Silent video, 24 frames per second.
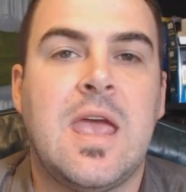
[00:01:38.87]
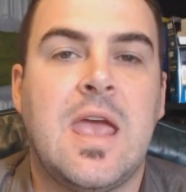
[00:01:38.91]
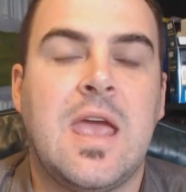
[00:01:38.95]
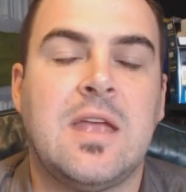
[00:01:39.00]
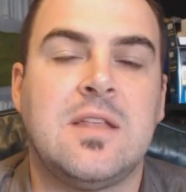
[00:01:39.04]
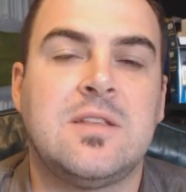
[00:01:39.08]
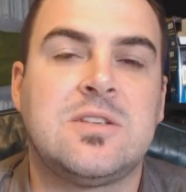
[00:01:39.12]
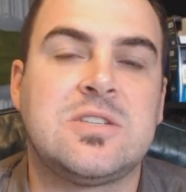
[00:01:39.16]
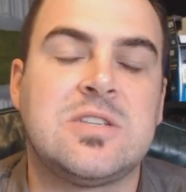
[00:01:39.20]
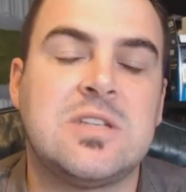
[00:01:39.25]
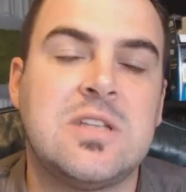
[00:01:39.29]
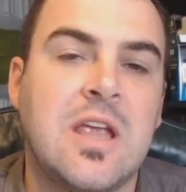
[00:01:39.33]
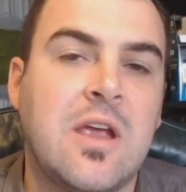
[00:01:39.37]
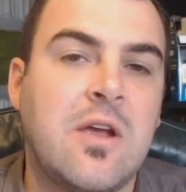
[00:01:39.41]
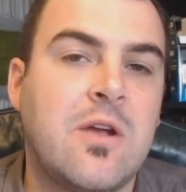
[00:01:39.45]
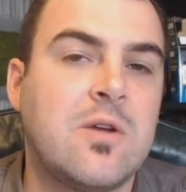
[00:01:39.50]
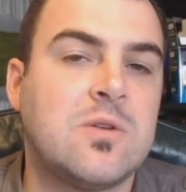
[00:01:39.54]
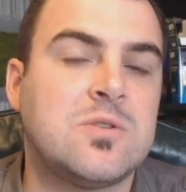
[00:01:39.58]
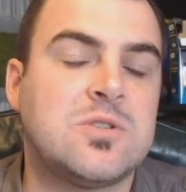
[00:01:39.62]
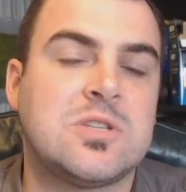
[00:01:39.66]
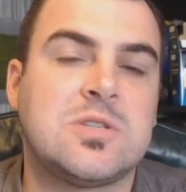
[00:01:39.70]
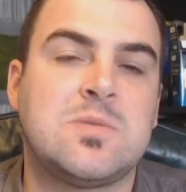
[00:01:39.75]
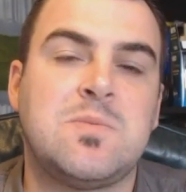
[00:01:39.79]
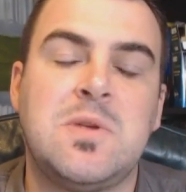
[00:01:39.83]
And
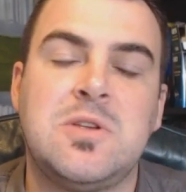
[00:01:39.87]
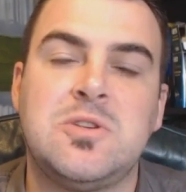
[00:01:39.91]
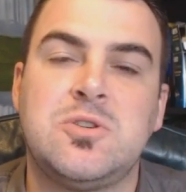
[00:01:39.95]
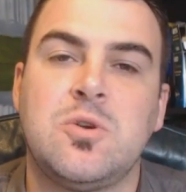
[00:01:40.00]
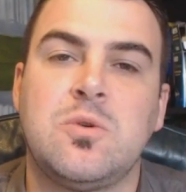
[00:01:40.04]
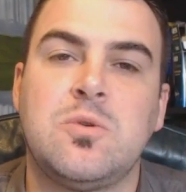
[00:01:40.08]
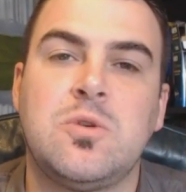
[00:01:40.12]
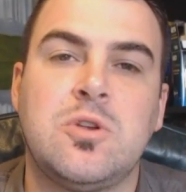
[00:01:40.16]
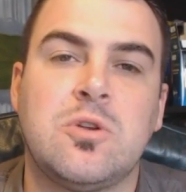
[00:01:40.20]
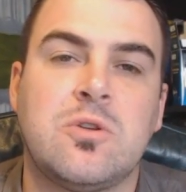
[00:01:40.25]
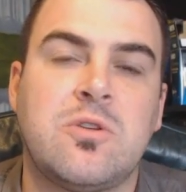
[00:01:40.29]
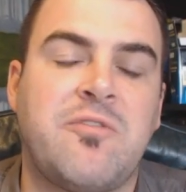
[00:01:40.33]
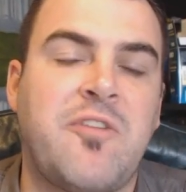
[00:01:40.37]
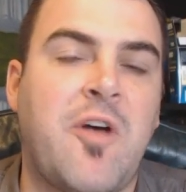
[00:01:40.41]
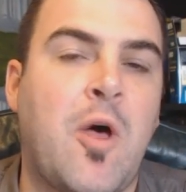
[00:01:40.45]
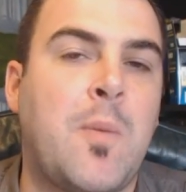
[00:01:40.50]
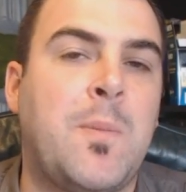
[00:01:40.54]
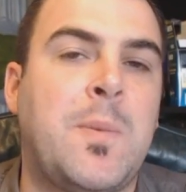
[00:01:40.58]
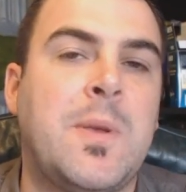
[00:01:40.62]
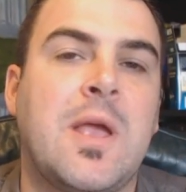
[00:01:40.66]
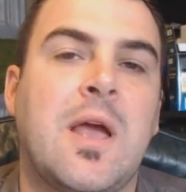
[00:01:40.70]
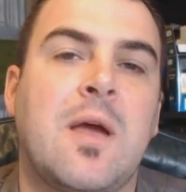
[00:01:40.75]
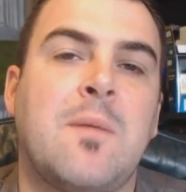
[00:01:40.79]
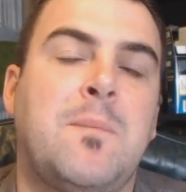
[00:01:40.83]
scenario just means you're
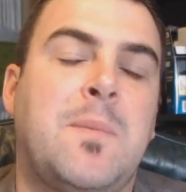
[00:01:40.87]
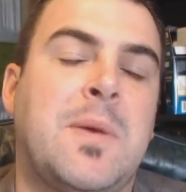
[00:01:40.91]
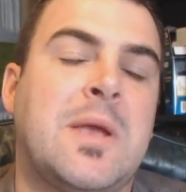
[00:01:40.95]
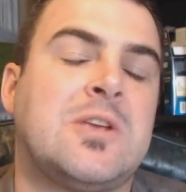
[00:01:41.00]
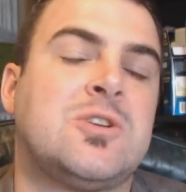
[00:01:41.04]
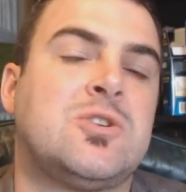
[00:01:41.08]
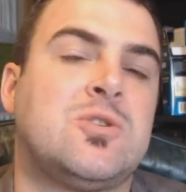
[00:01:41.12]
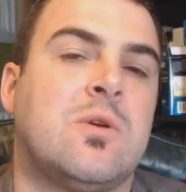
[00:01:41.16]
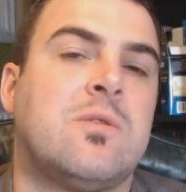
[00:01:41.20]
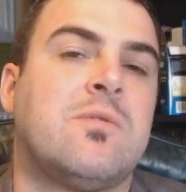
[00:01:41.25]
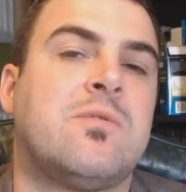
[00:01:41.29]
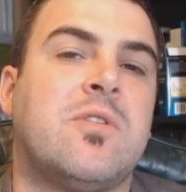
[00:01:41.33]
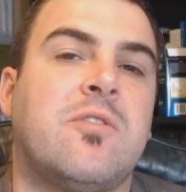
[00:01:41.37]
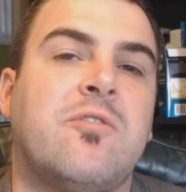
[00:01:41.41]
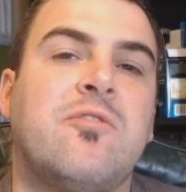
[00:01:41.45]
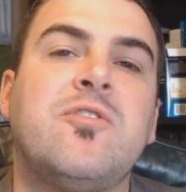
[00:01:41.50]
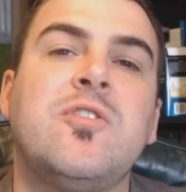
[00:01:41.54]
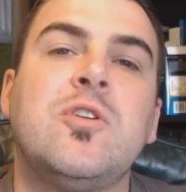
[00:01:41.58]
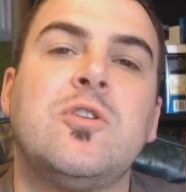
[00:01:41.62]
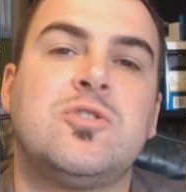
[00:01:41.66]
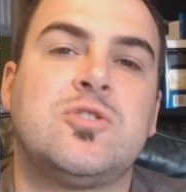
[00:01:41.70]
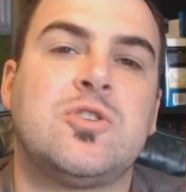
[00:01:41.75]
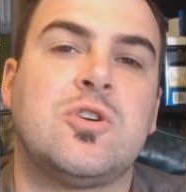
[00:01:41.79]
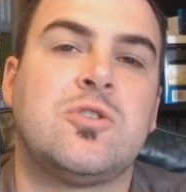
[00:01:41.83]
developing a picture of the
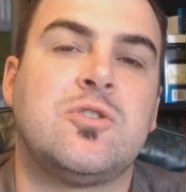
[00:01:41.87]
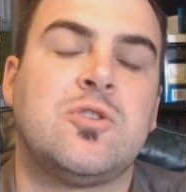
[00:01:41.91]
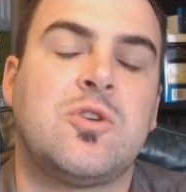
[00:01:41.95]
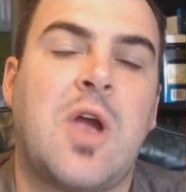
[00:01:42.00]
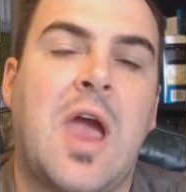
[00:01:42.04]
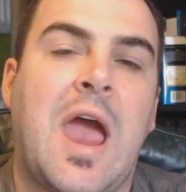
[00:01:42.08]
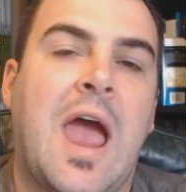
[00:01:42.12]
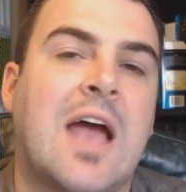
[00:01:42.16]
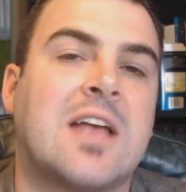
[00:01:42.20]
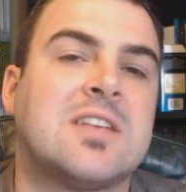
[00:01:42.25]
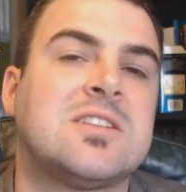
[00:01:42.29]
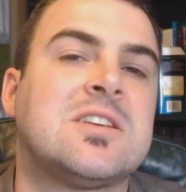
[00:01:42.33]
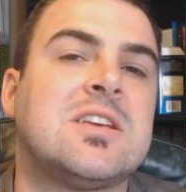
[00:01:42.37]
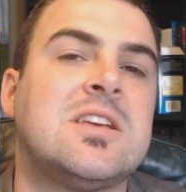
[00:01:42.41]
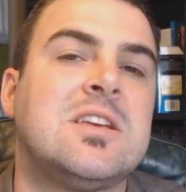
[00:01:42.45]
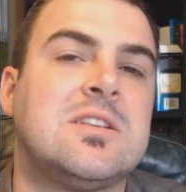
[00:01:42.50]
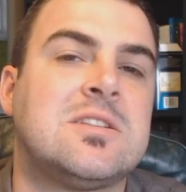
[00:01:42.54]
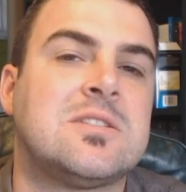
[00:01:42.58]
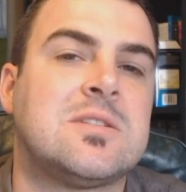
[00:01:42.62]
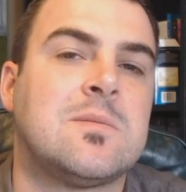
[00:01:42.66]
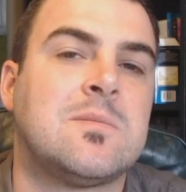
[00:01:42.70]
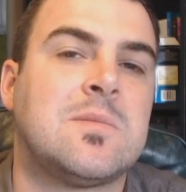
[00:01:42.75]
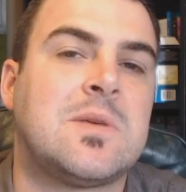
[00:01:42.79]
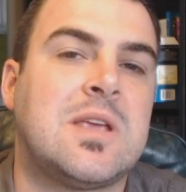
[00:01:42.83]
future and you're
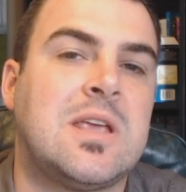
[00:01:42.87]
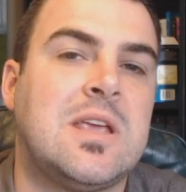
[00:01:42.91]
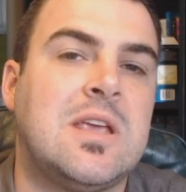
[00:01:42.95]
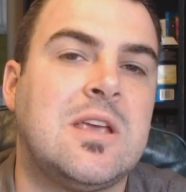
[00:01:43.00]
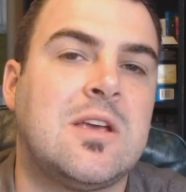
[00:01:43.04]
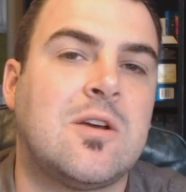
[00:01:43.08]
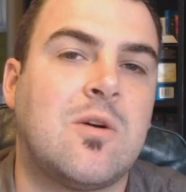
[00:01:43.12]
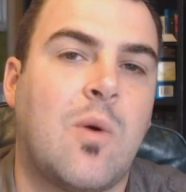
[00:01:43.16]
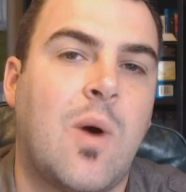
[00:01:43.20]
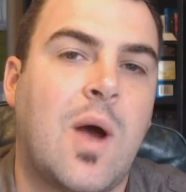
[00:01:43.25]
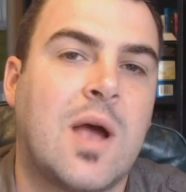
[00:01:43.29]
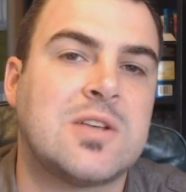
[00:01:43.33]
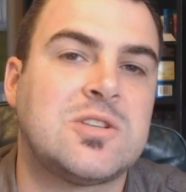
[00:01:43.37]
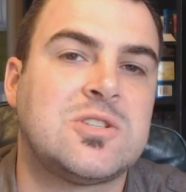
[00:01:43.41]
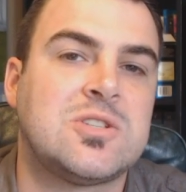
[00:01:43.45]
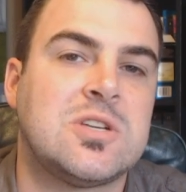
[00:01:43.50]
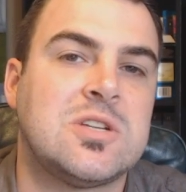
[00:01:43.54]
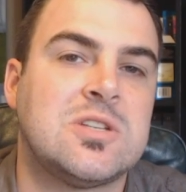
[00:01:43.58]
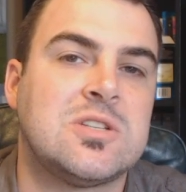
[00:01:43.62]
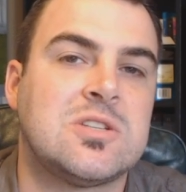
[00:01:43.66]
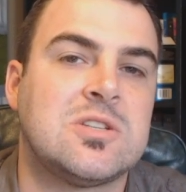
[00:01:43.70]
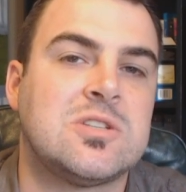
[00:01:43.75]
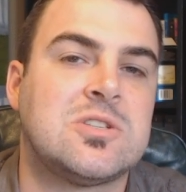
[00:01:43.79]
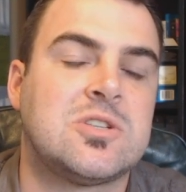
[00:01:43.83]
asking some key questions.